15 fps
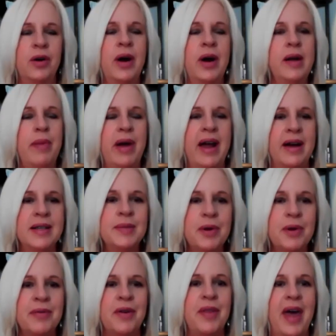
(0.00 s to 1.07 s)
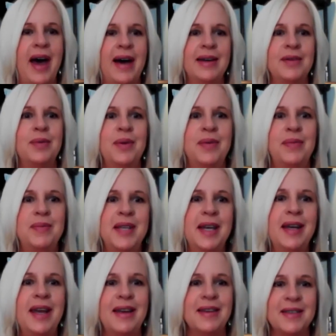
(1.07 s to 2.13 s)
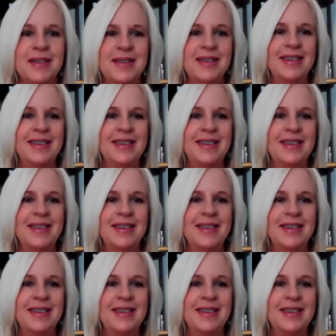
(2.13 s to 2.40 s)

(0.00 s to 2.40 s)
credit my husband for that with ziggy's